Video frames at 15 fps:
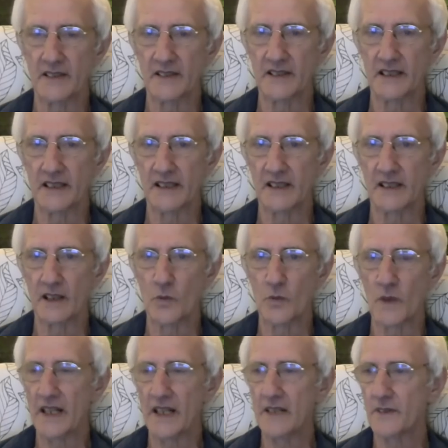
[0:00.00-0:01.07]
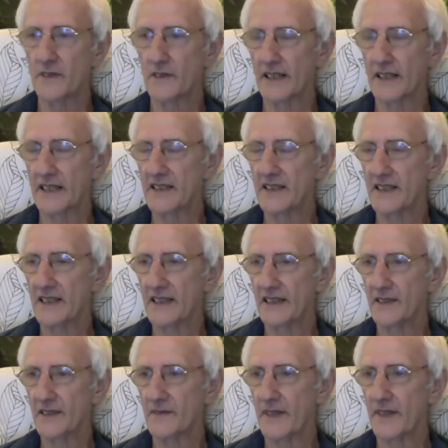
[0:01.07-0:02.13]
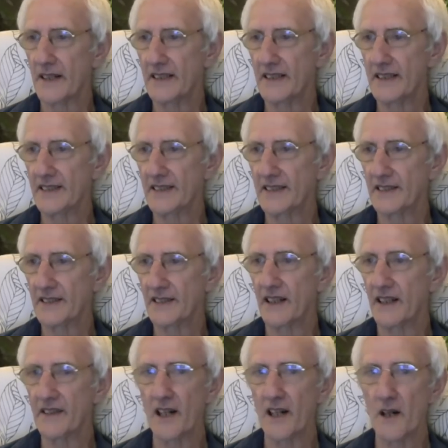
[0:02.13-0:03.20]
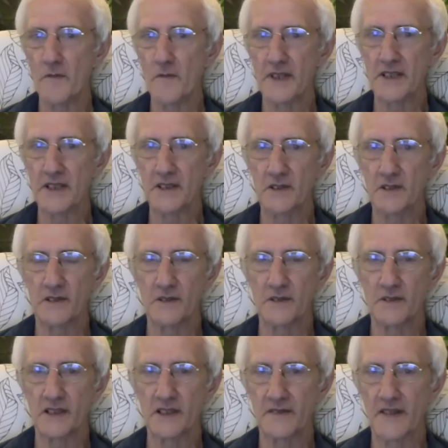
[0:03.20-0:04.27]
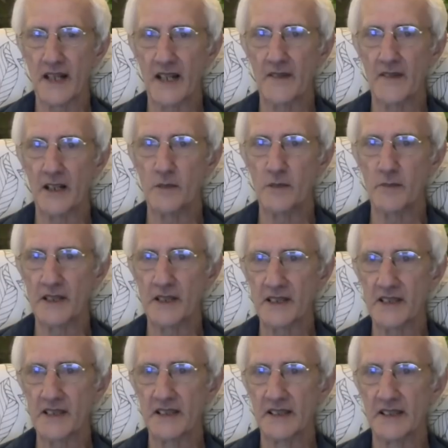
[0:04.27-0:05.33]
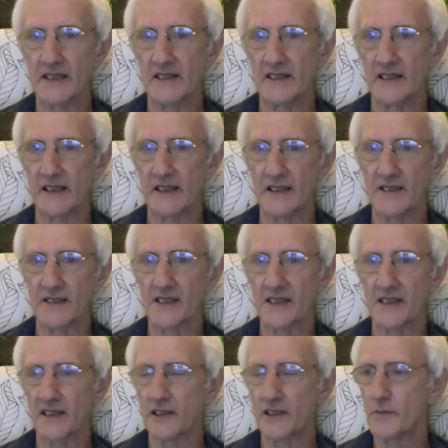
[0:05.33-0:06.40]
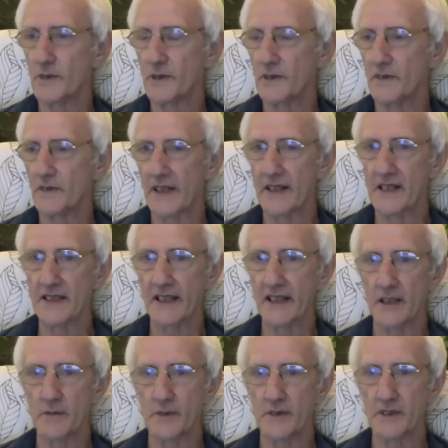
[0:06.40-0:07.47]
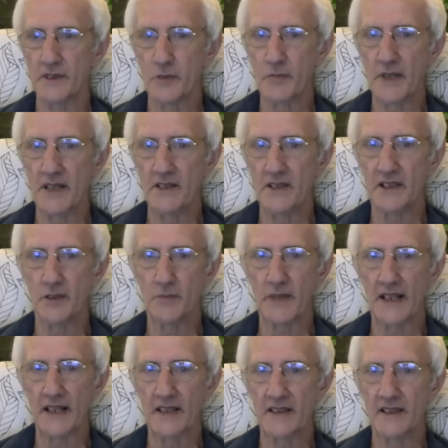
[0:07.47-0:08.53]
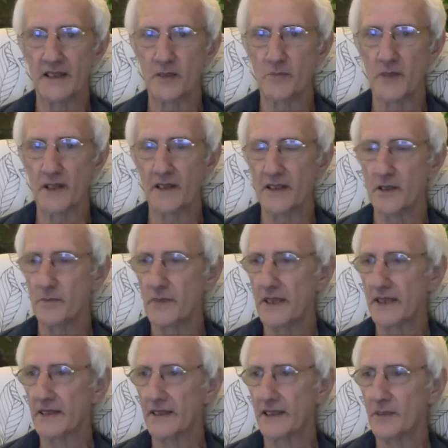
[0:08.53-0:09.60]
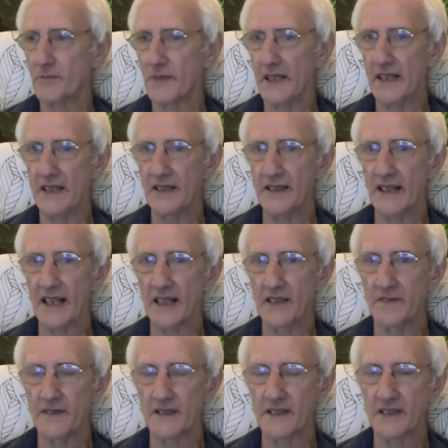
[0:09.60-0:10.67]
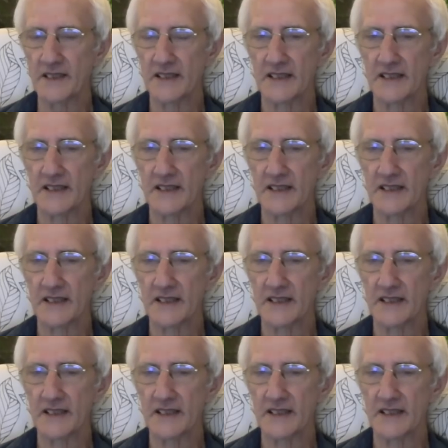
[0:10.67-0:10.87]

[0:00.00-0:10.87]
a wide variety of very unobvious gurus, the five elements, the sun, the moon, various animals, a pigeon, a python, a moth, a beetle, a bee, an elephant,